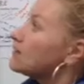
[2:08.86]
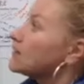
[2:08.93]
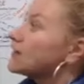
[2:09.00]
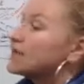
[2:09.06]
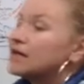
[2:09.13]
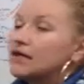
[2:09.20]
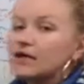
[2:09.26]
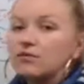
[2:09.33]

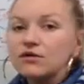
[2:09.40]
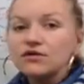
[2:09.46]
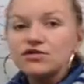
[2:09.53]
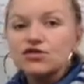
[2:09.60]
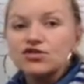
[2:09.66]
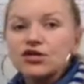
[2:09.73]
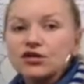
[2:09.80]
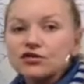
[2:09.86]
He was
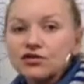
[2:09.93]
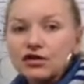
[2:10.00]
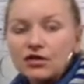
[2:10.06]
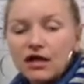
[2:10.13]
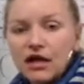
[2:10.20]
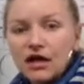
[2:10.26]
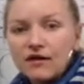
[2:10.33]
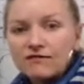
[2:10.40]

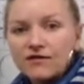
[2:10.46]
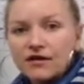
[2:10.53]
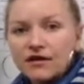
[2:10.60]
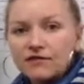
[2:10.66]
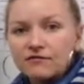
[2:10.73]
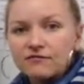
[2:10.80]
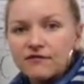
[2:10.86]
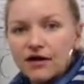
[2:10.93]
general of the
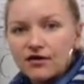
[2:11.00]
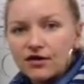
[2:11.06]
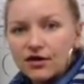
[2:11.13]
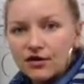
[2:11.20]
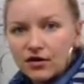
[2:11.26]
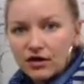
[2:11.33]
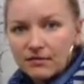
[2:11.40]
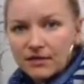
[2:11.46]

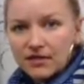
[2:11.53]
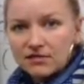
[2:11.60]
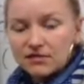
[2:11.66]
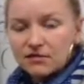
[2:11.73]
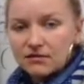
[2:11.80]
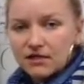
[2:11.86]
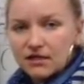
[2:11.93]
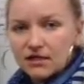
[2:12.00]
Confederate Army,
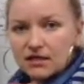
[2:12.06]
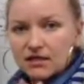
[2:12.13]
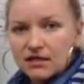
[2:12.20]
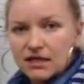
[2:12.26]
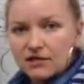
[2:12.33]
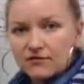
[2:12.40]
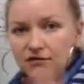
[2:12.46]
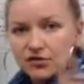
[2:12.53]
so he
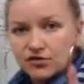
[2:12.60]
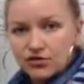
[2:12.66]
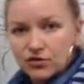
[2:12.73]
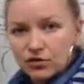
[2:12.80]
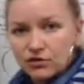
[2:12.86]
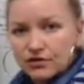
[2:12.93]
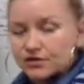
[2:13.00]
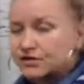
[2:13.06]
kind of controlled the